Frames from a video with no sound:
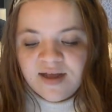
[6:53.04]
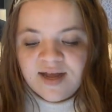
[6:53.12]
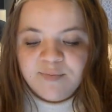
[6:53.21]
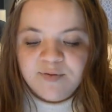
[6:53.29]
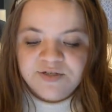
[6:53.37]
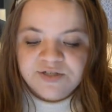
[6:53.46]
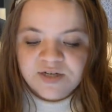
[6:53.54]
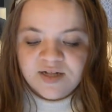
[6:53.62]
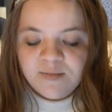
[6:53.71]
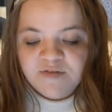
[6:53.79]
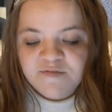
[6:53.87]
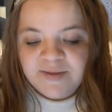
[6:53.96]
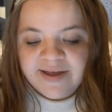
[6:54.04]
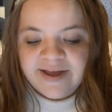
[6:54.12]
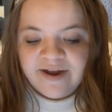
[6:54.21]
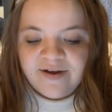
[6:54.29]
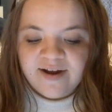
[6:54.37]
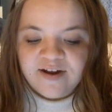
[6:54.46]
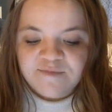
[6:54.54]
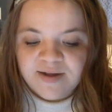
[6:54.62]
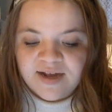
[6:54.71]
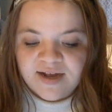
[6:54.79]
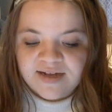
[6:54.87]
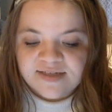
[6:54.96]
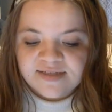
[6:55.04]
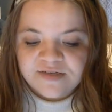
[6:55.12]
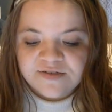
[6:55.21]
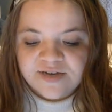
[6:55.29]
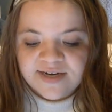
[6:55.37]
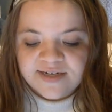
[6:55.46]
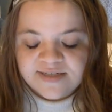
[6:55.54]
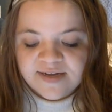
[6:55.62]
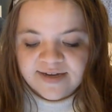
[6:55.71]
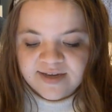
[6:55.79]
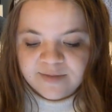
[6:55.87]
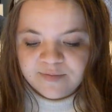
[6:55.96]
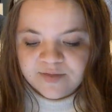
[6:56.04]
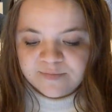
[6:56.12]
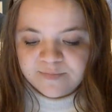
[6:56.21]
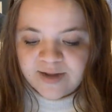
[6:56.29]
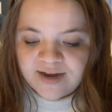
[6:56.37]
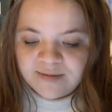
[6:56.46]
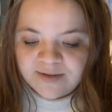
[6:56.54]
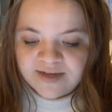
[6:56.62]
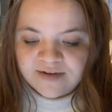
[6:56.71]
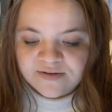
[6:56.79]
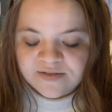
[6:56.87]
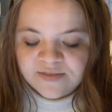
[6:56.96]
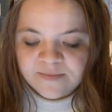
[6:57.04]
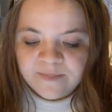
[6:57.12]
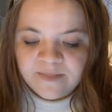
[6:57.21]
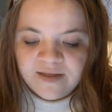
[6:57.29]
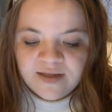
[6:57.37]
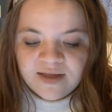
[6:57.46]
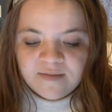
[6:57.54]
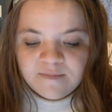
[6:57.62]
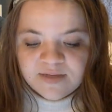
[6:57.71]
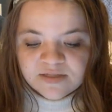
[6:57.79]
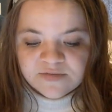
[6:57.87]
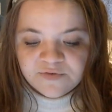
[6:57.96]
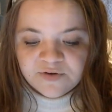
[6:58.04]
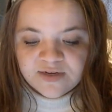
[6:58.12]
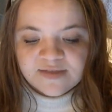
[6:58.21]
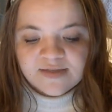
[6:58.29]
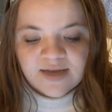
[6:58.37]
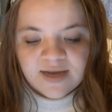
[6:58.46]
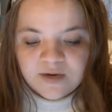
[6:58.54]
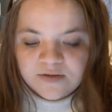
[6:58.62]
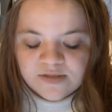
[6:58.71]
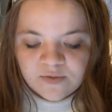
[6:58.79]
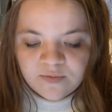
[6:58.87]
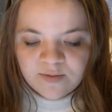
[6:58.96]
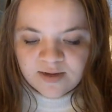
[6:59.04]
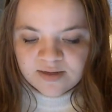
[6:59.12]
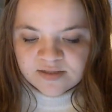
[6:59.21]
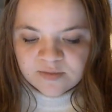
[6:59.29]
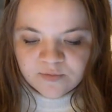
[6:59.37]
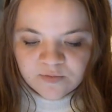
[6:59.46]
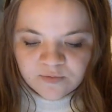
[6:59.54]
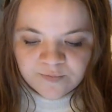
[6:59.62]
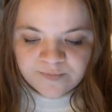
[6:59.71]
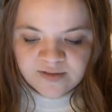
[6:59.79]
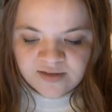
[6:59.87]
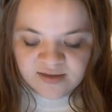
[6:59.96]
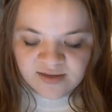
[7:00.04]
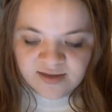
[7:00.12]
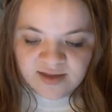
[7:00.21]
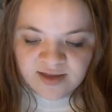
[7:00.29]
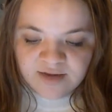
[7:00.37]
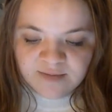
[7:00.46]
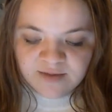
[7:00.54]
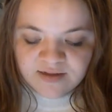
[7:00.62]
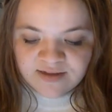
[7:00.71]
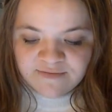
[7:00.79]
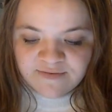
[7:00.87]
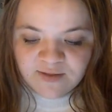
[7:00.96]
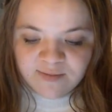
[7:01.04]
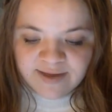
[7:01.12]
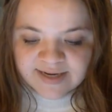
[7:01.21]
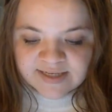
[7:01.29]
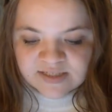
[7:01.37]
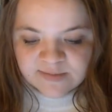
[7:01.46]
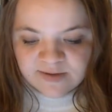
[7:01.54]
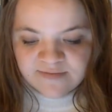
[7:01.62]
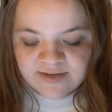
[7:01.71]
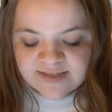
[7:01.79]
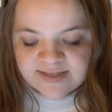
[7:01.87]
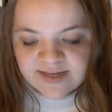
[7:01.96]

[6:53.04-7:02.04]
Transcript: I pushed a clump of my hair out of my eyes and tried to tuck it in behind my ears. Ms. Frizz, hair so impossible. It immediately fell back into my face